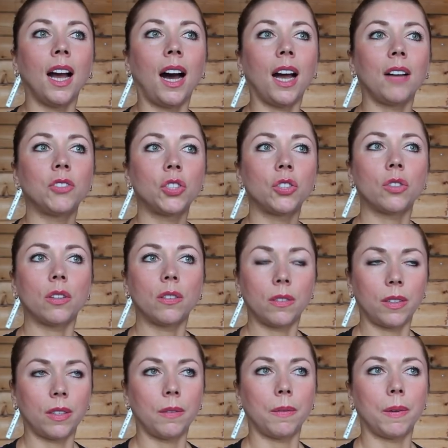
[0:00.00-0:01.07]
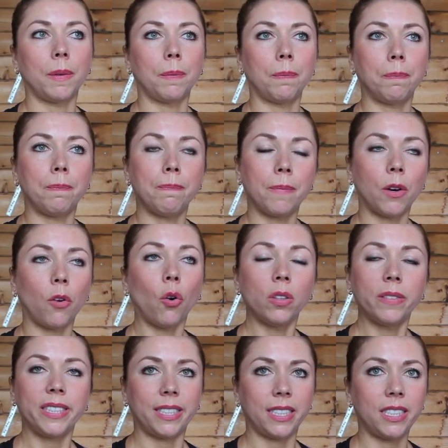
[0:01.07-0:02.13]
I was
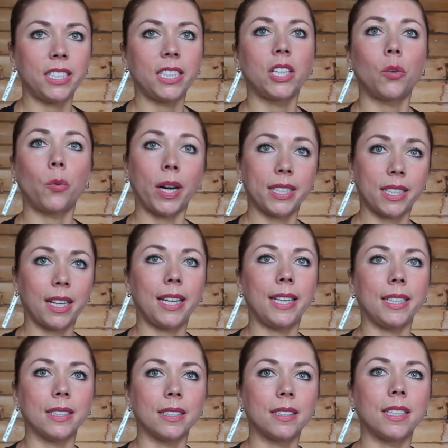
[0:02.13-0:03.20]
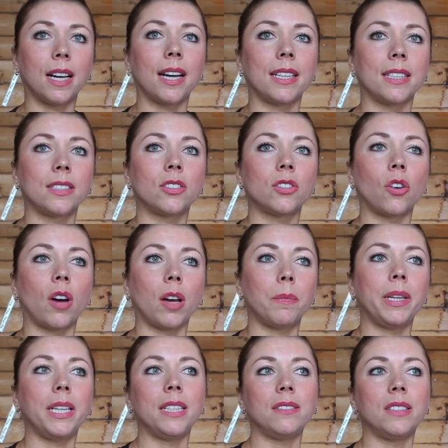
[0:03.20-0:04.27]
always eating quite clean diet, so I
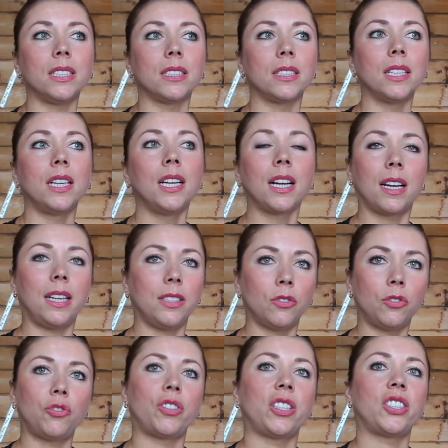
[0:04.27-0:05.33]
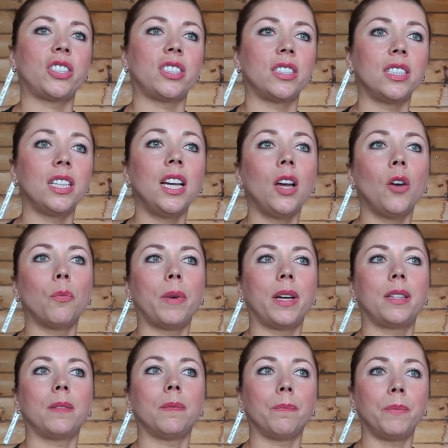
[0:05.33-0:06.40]
believed in clean nutrition,
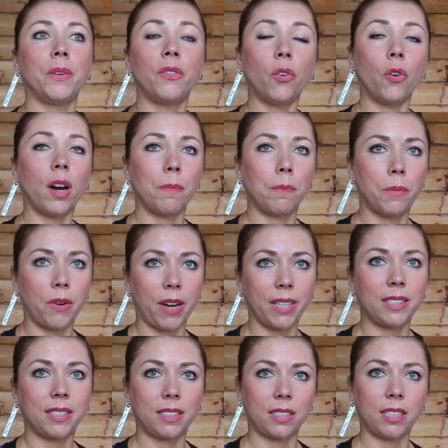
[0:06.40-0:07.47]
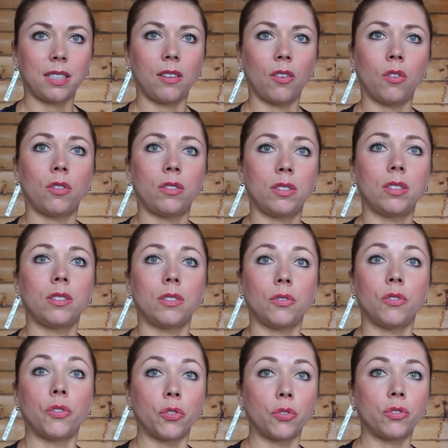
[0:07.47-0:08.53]
but before I embraced on
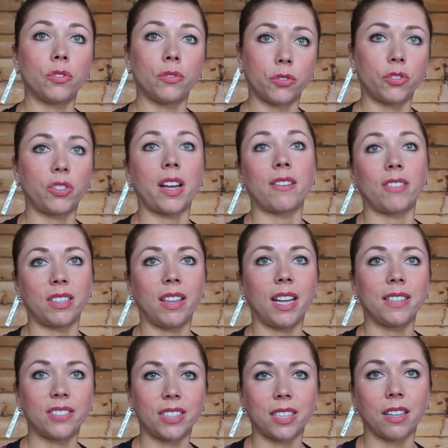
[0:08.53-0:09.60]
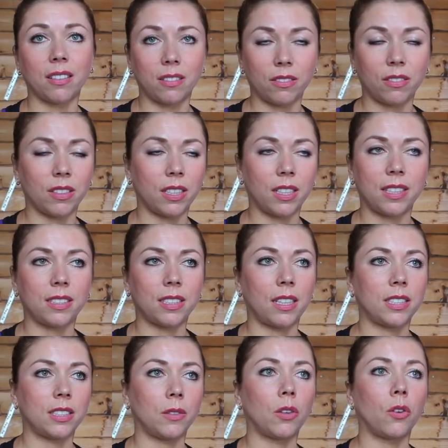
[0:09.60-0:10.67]
fruitarian lifestyle,
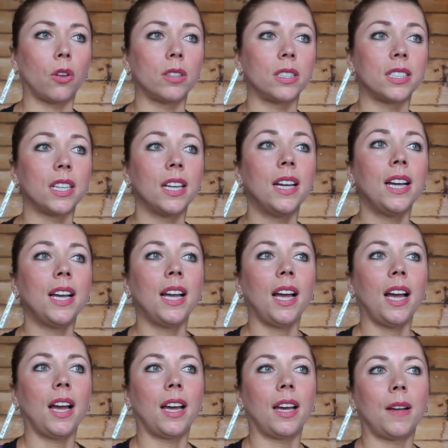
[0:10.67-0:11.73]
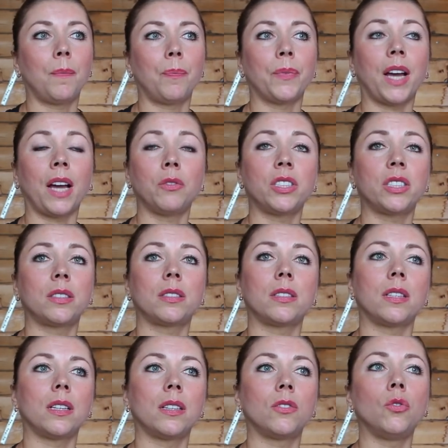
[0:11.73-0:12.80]
as we call it, I was
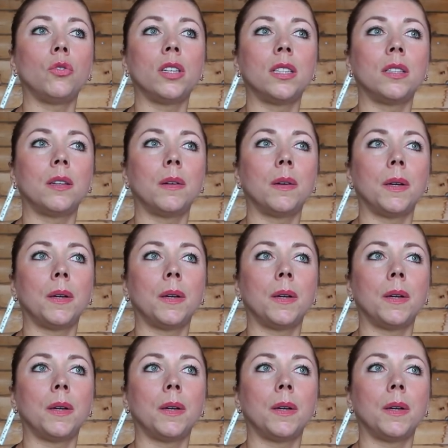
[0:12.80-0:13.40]
doing